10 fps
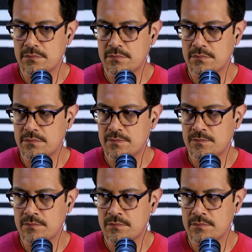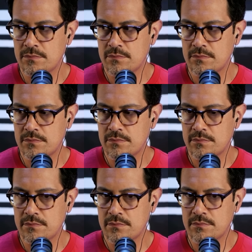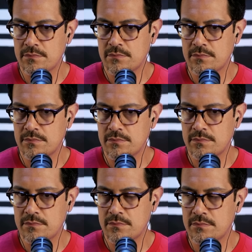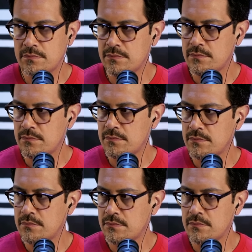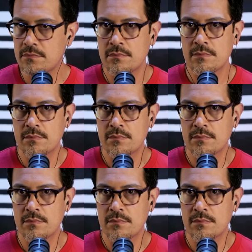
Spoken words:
(not speaking)